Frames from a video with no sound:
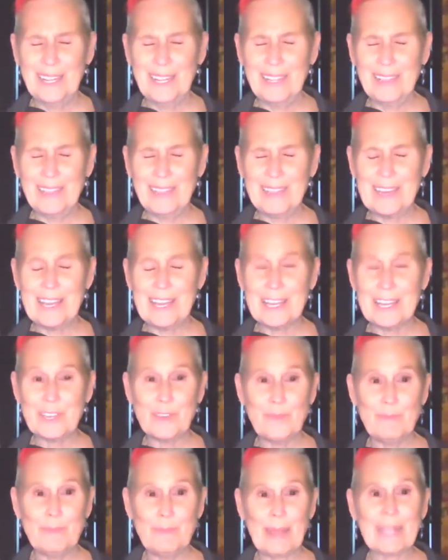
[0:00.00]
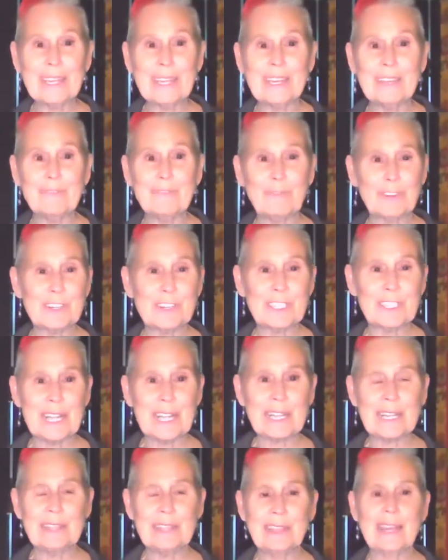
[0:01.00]
And thank you, Becky, for
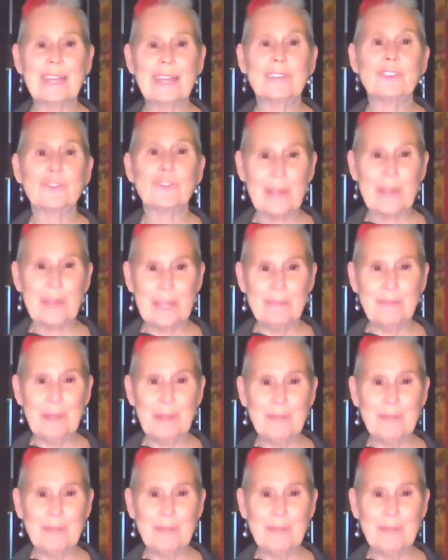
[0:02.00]
taking that dream